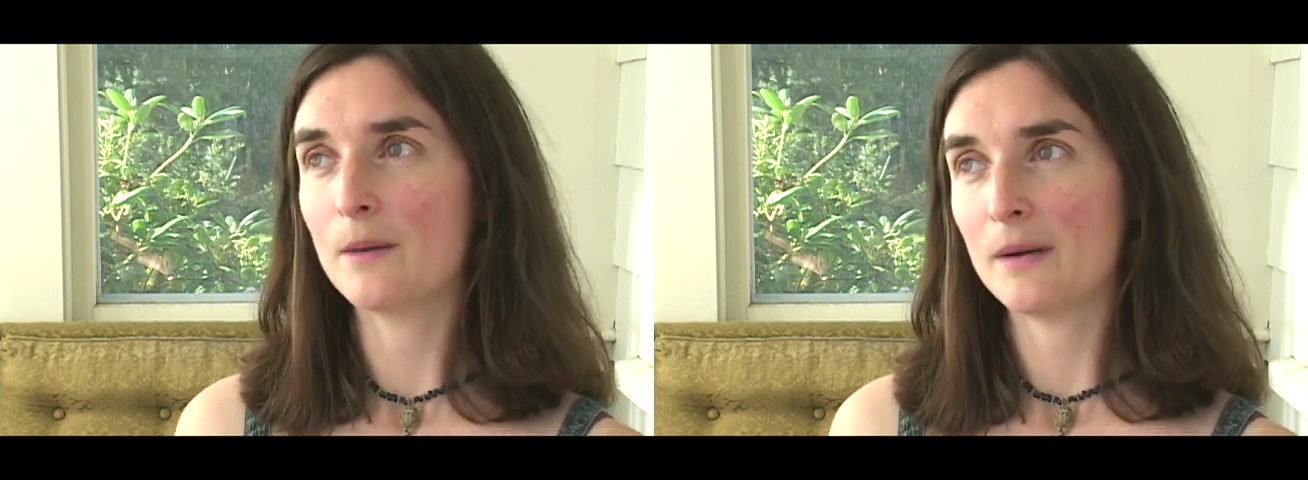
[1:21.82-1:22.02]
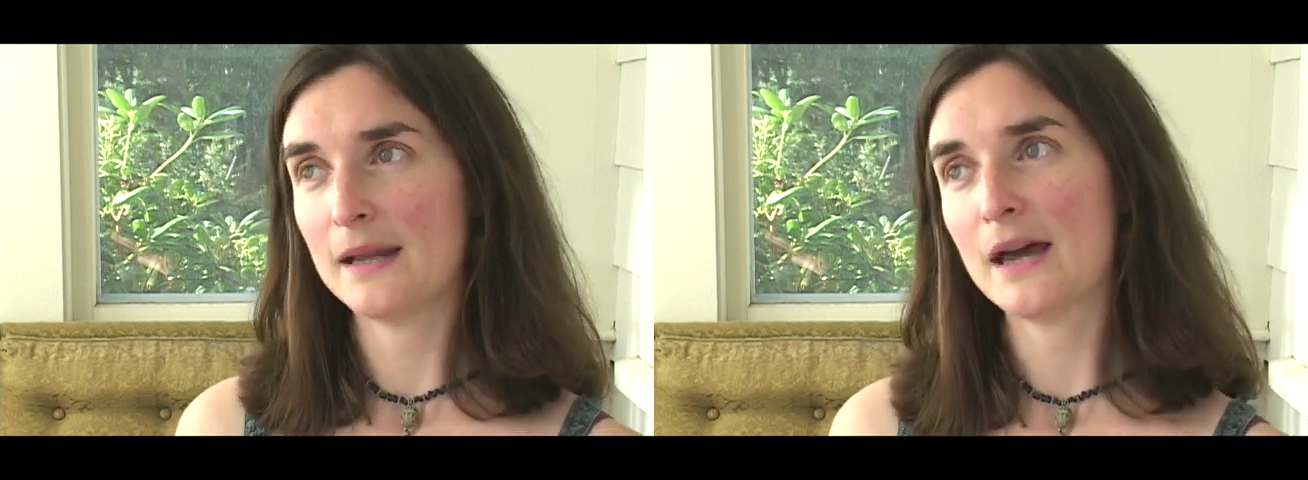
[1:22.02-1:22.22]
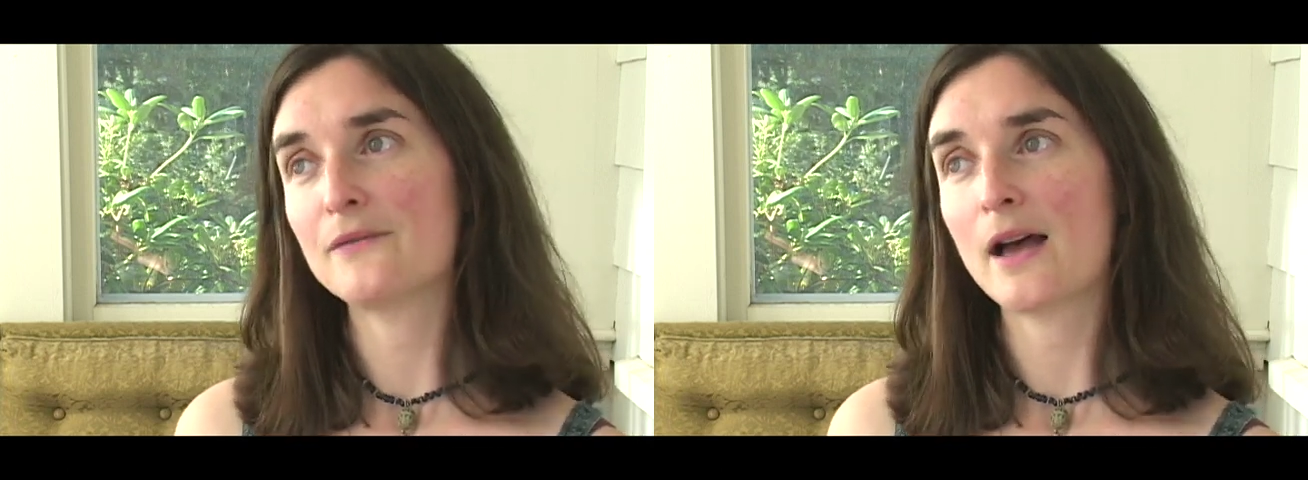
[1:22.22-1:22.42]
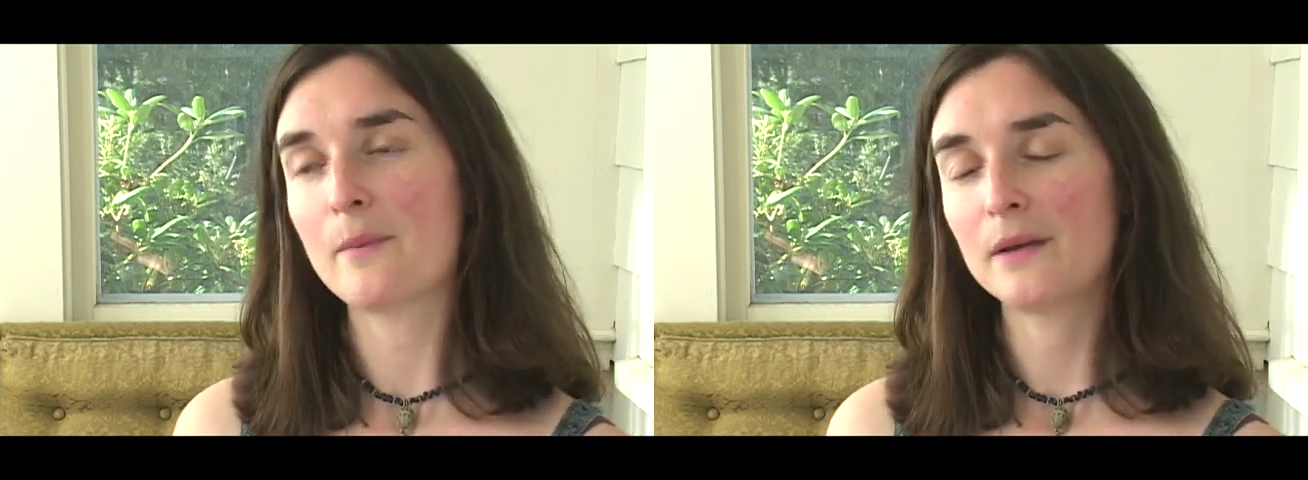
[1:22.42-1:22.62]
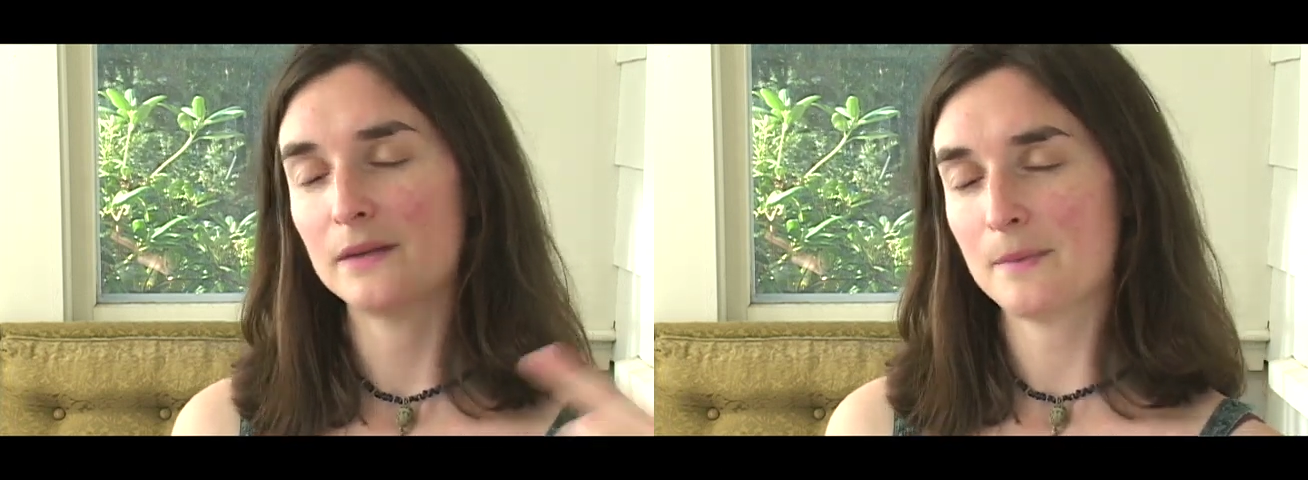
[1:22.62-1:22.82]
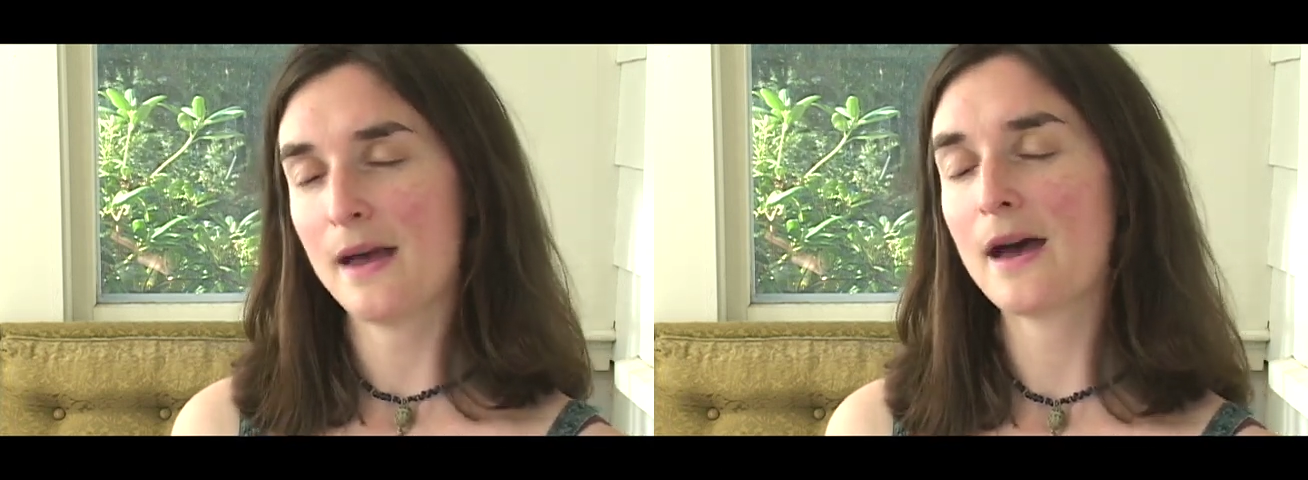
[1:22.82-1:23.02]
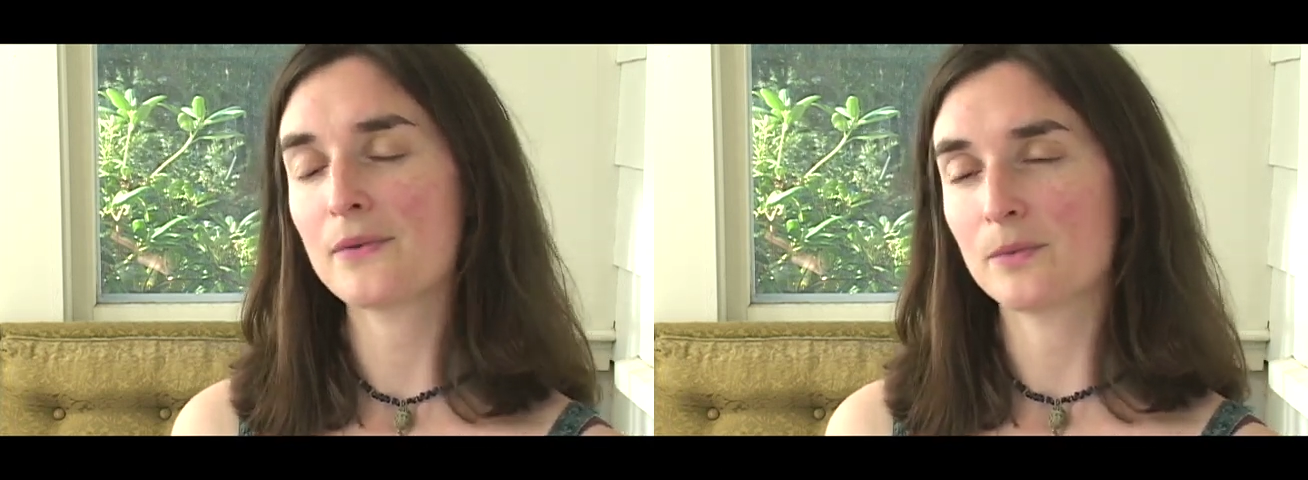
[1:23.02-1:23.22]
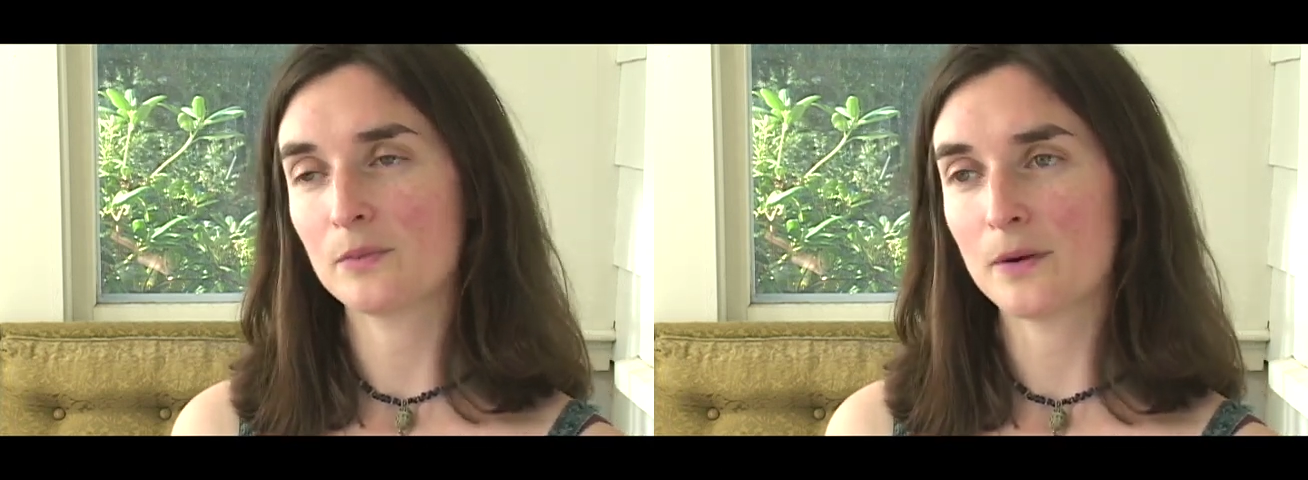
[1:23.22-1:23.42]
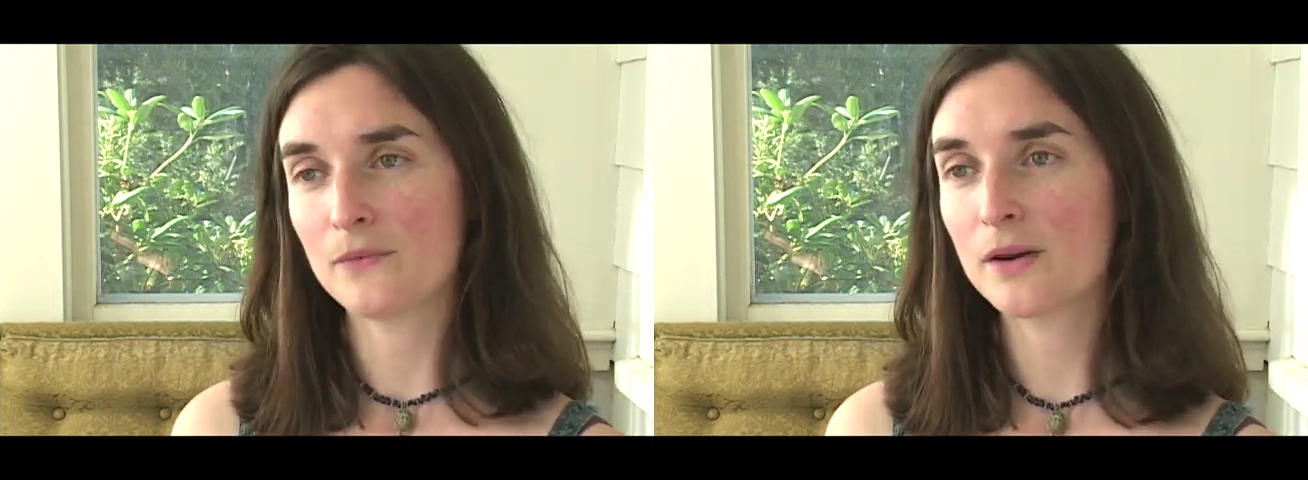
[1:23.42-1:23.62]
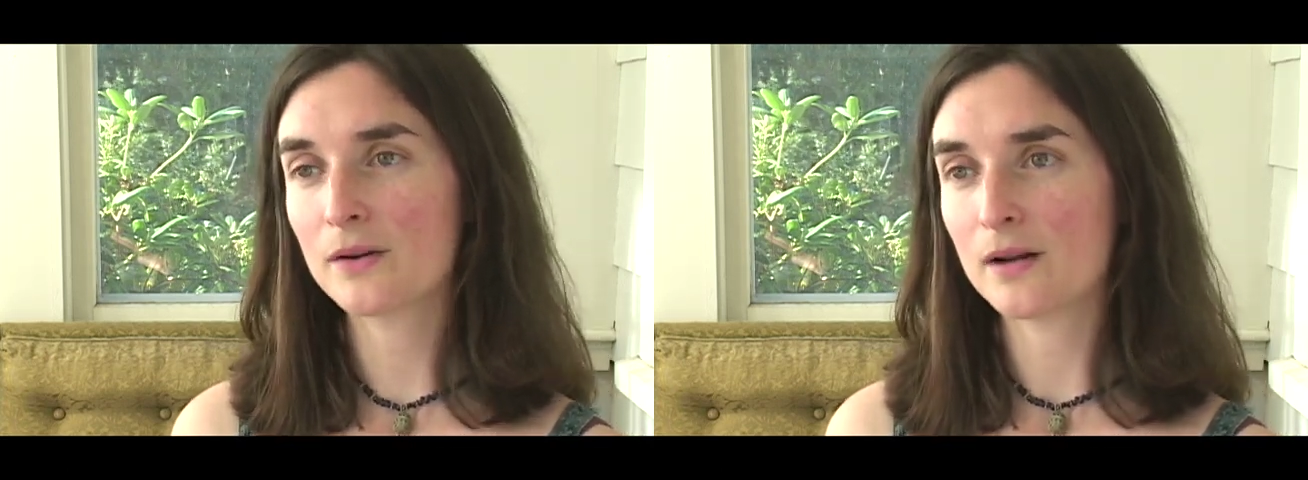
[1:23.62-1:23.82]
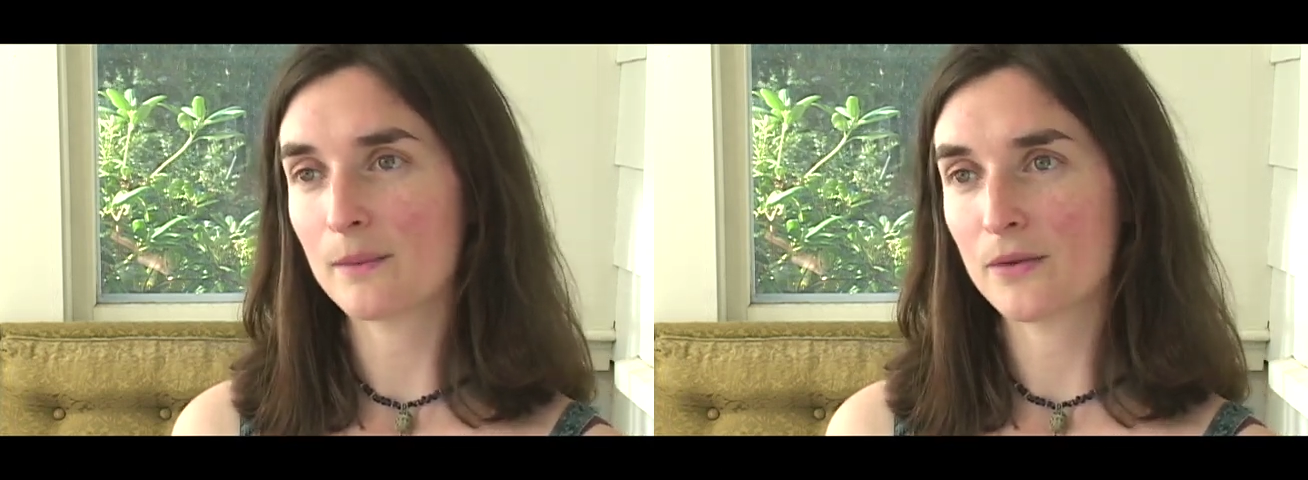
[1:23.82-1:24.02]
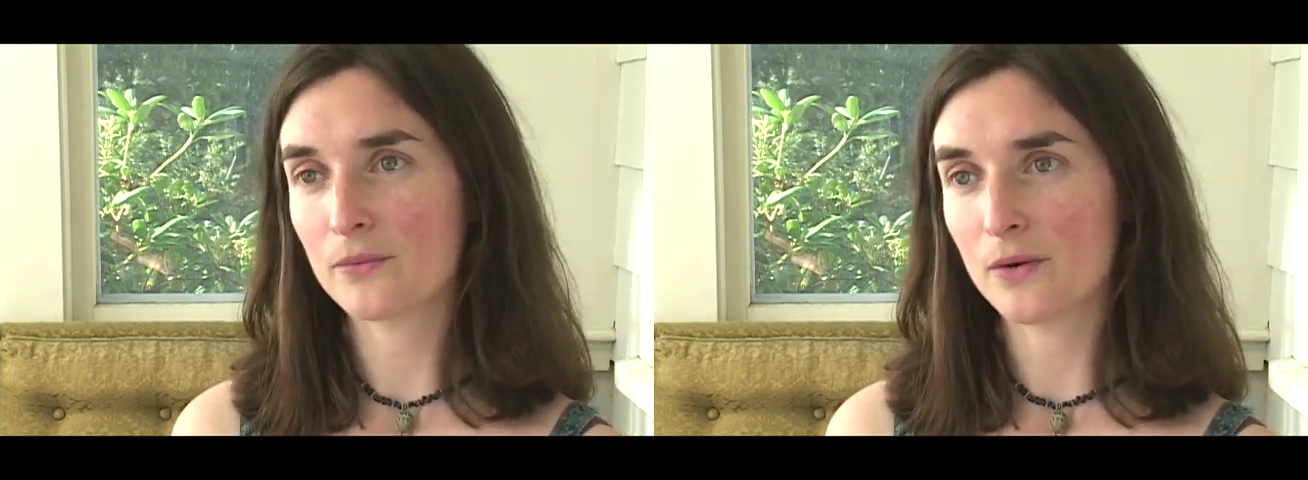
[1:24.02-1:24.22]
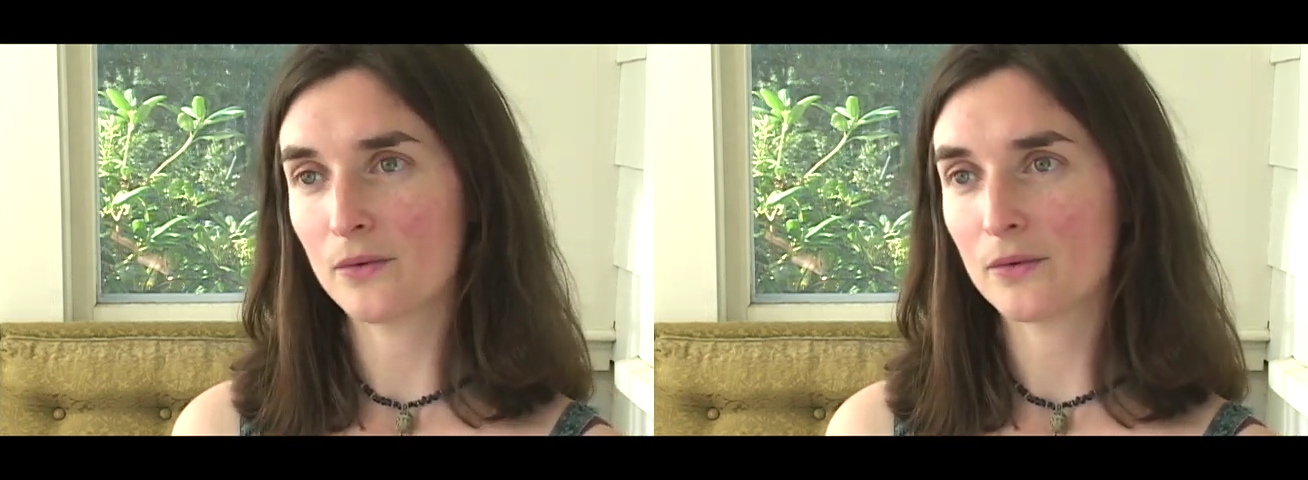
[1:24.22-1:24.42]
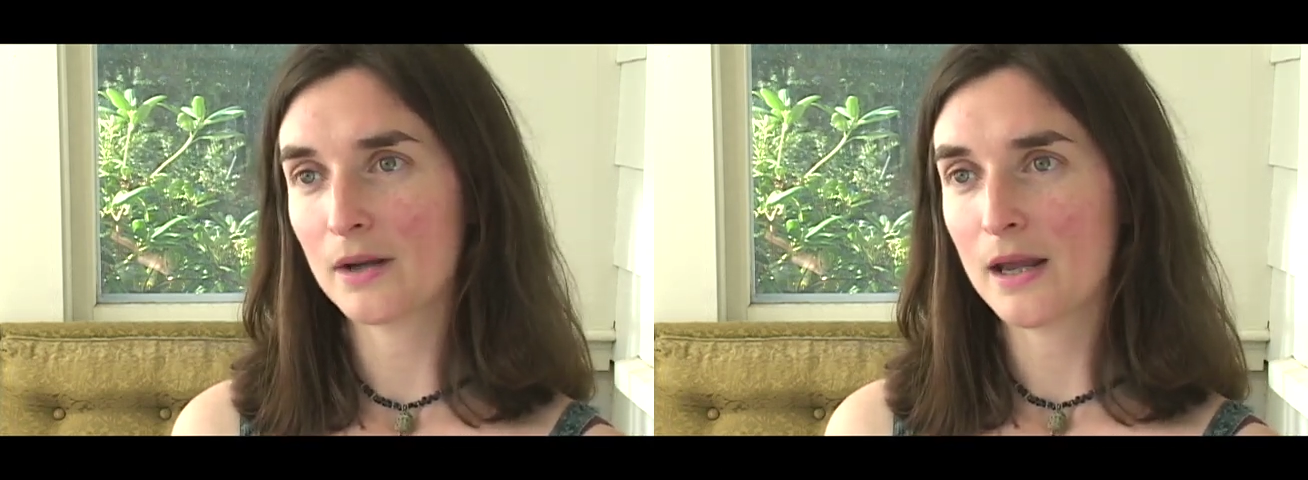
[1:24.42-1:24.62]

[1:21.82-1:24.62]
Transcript: My dad found me in the bathroom with my finger down my throat,